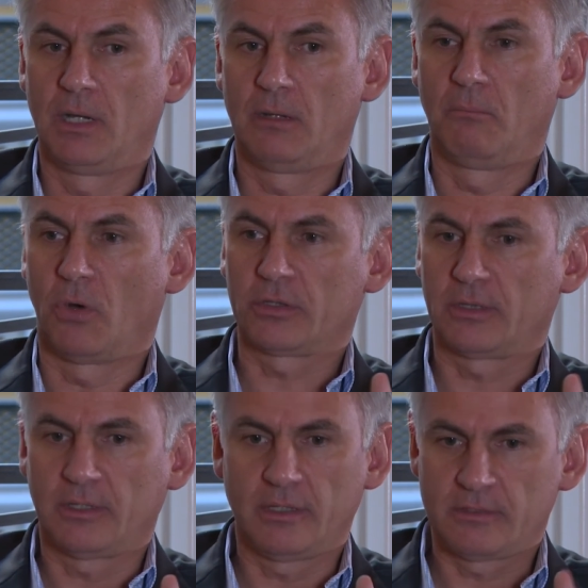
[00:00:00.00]

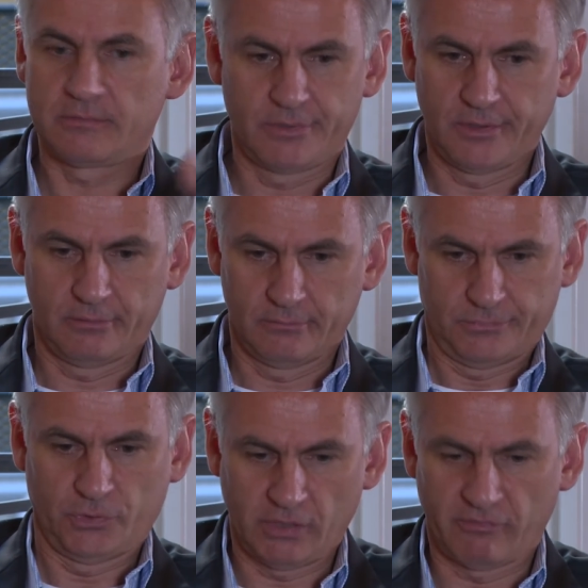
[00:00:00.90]
model is, you know,
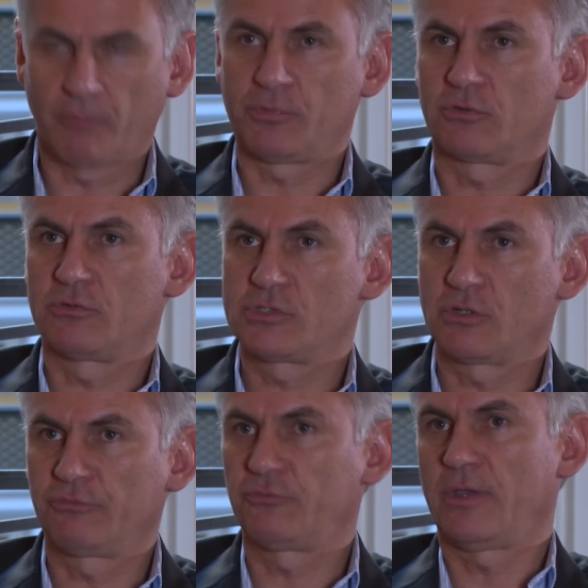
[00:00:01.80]
you develop your own
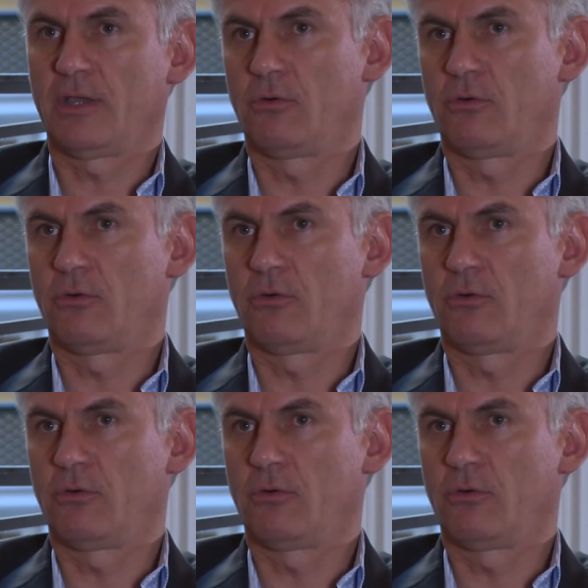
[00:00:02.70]
software,